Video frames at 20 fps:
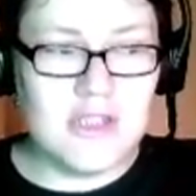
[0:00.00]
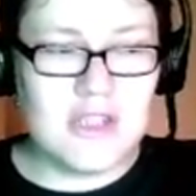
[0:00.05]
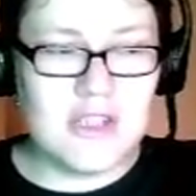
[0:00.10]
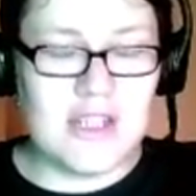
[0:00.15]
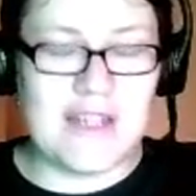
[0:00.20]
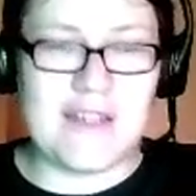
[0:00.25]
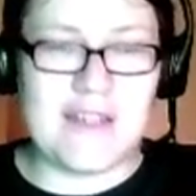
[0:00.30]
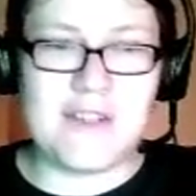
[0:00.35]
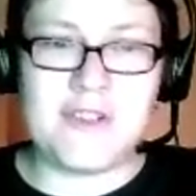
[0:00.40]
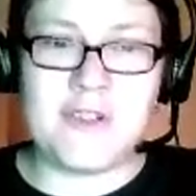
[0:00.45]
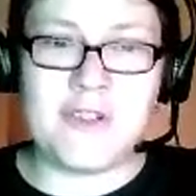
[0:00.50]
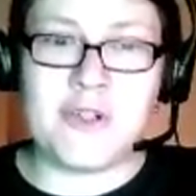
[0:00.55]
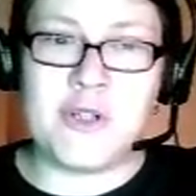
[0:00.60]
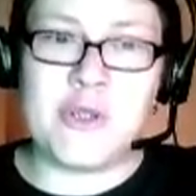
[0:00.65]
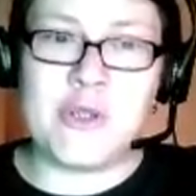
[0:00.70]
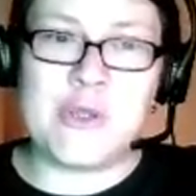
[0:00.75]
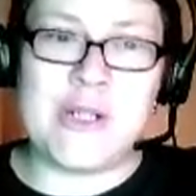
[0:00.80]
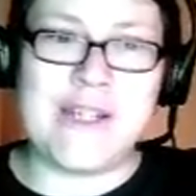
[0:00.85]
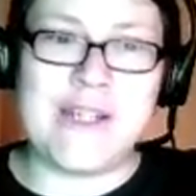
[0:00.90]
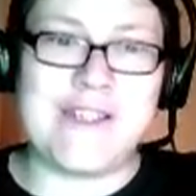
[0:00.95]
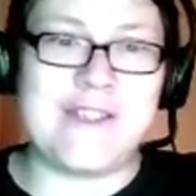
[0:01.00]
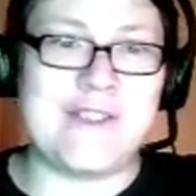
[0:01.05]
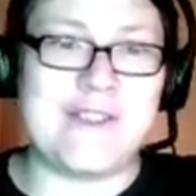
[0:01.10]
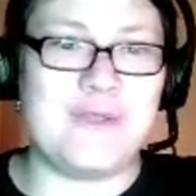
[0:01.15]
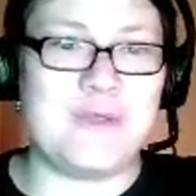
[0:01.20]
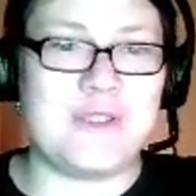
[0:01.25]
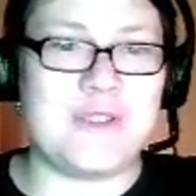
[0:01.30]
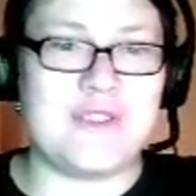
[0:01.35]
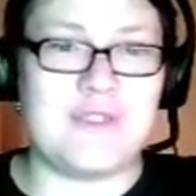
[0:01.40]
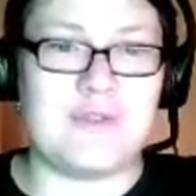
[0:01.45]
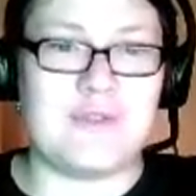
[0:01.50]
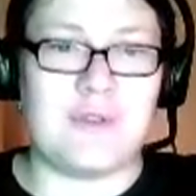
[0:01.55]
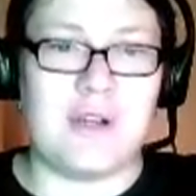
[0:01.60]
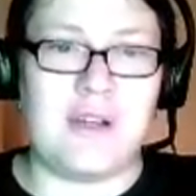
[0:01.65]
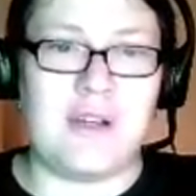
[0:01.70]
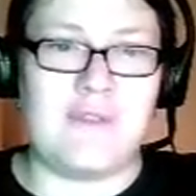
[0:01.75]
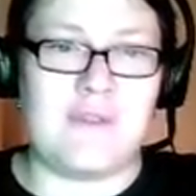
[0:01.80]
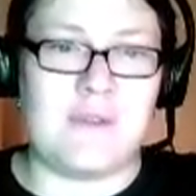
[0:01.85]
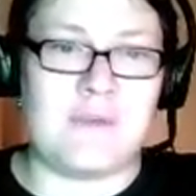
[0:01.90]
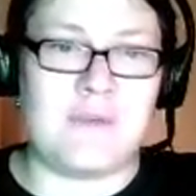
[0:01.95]
I know I used to
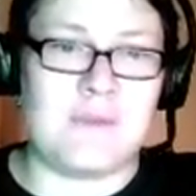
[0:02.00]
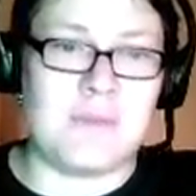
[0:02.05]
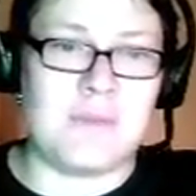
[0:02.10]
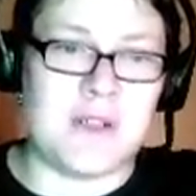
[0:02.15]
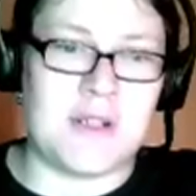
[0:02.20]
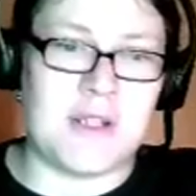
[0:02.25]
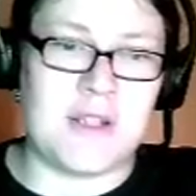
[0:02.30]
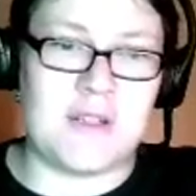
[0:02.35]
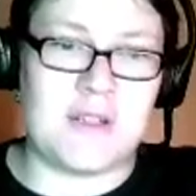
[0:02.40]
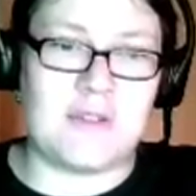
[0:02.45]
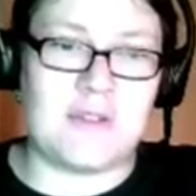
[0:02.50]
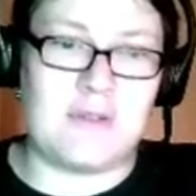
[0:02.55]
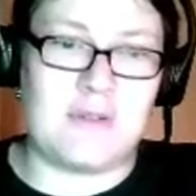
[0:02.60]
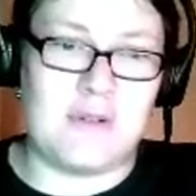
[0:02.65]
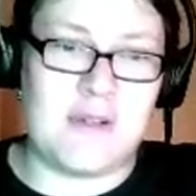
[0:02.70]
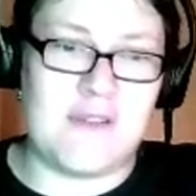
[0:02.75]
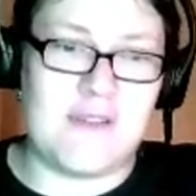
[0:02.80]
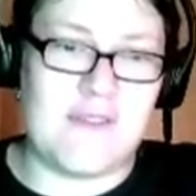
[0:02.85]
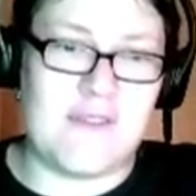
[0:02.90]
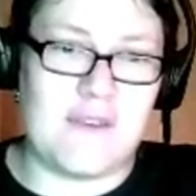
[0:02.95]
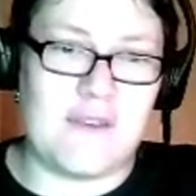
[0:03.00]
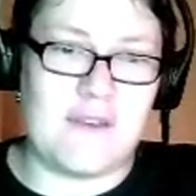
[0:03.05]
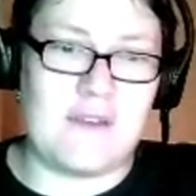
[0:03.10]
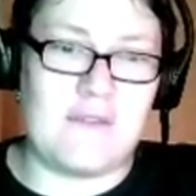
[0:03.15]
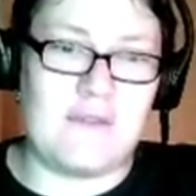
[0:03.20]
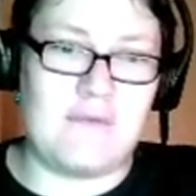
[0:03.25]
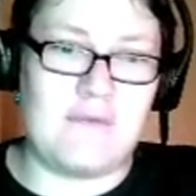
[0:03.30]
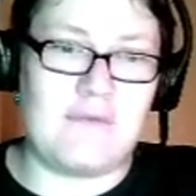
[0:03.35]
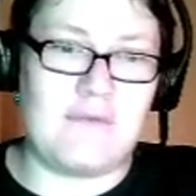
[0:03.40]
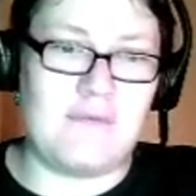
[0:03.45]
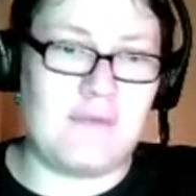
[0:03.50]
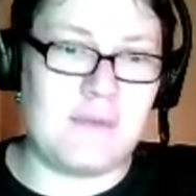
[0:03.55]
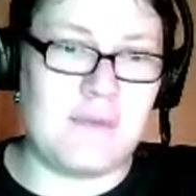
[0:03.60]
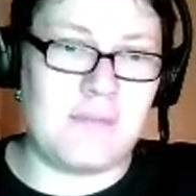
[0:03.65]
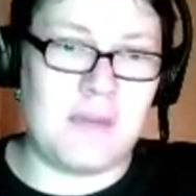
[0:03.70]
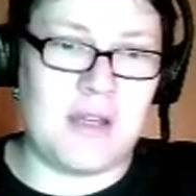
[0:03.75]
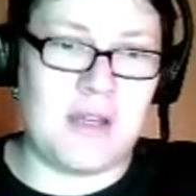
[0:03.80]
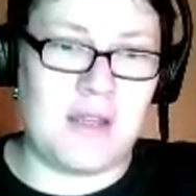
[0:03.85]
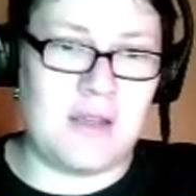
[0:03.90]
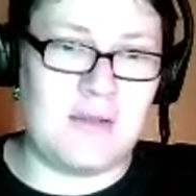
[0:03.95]
drive everybody crazy with
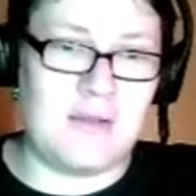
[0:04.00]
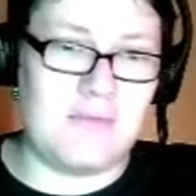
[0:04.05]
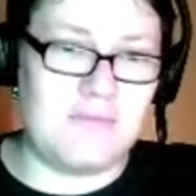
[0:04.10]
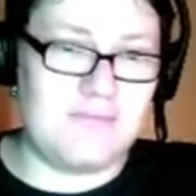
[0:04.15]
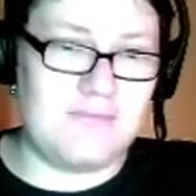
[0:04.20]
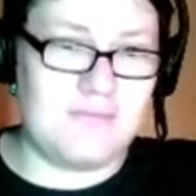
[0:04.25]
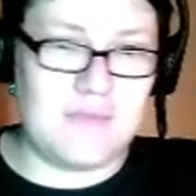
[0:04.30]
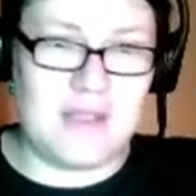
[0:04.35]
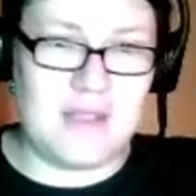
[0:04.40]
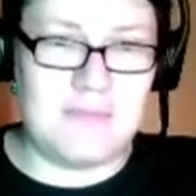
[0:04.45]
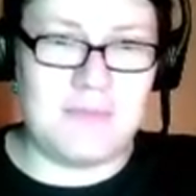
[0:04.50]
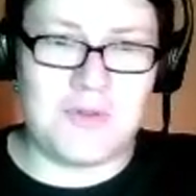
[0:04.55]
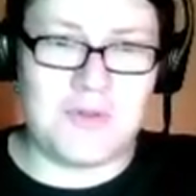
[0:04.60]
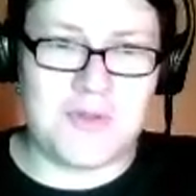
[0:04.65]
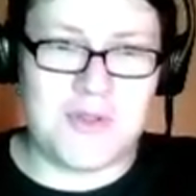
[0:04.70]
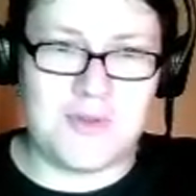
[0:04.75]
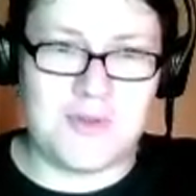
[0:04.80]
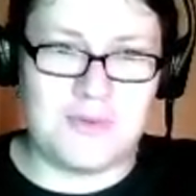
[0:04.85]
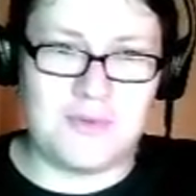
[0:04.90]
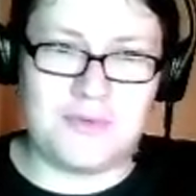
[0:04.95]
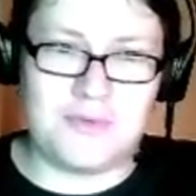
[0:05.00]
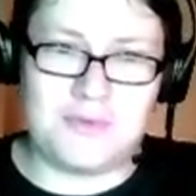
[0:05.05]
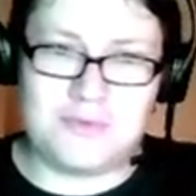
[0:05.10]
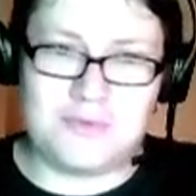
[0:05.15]
my emotional